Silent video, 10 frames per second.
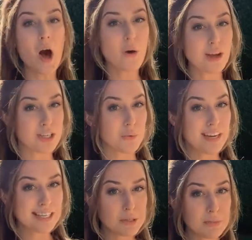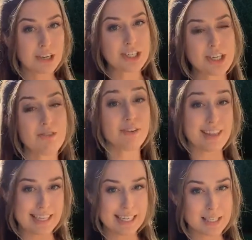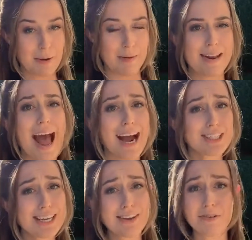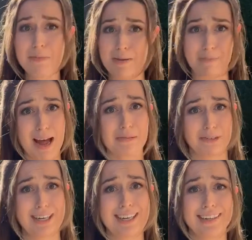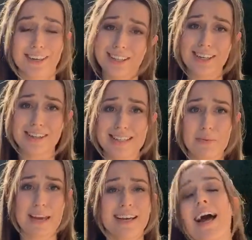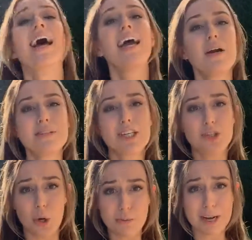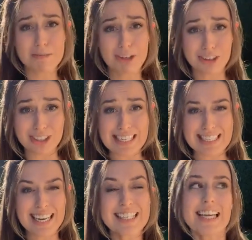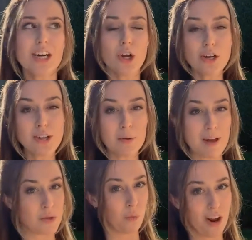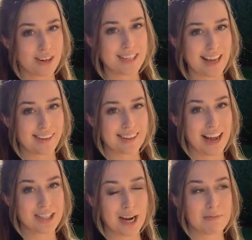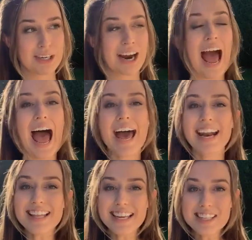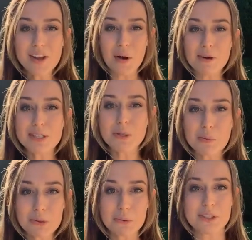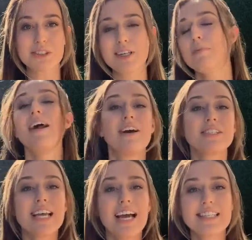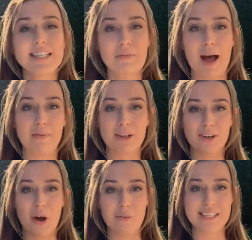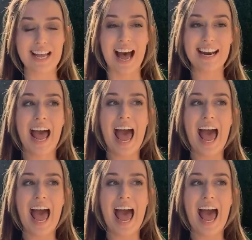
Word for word: Okay, so inspiration for this experiment actually came from my Bible reading earlier this week. It was in Job chapter 36, and it talks all about the water cycle in that chapter. And I think it's always super cool to read about how science and the Bible can coincide.